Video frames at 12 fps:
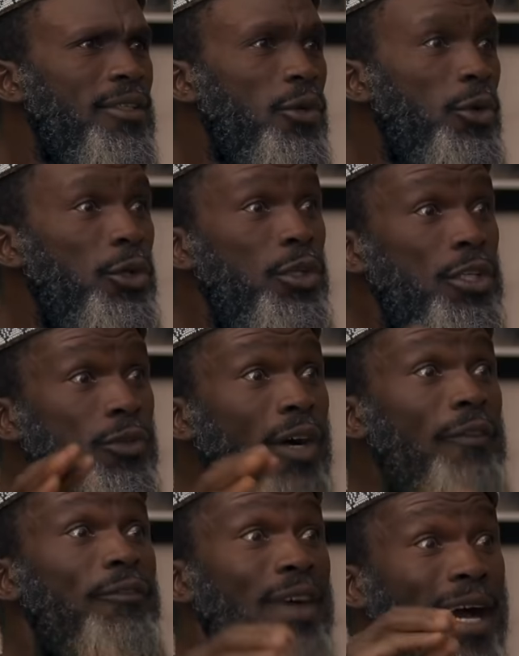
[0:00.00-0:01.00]
so you need
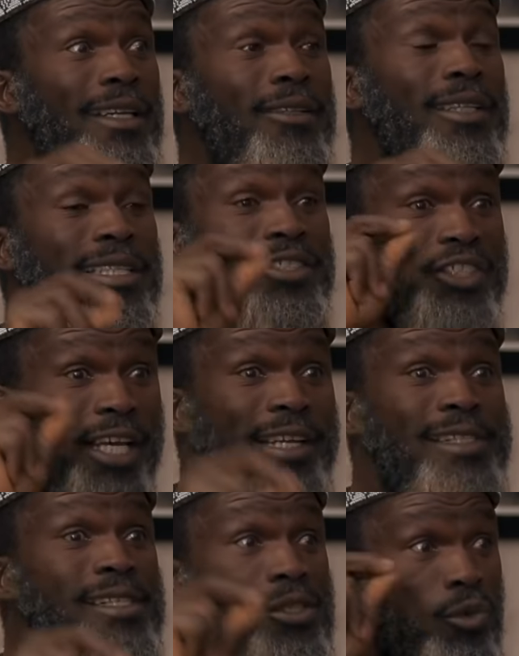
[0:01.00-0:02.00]
to find out the
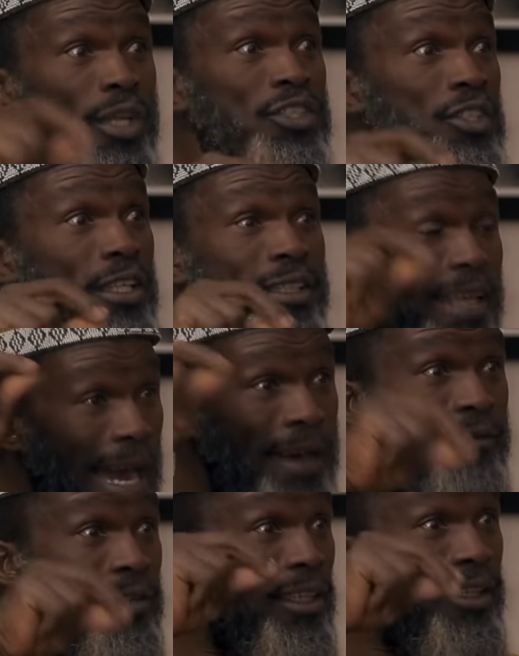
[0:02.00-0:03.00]
Genesis question the
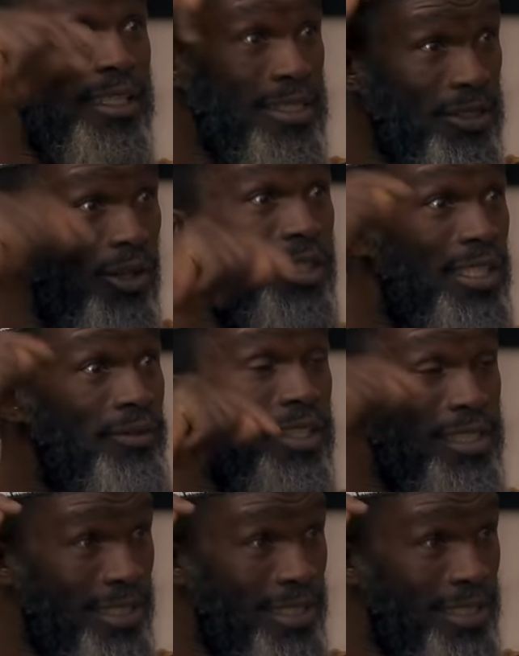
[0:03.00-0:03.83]
African has not even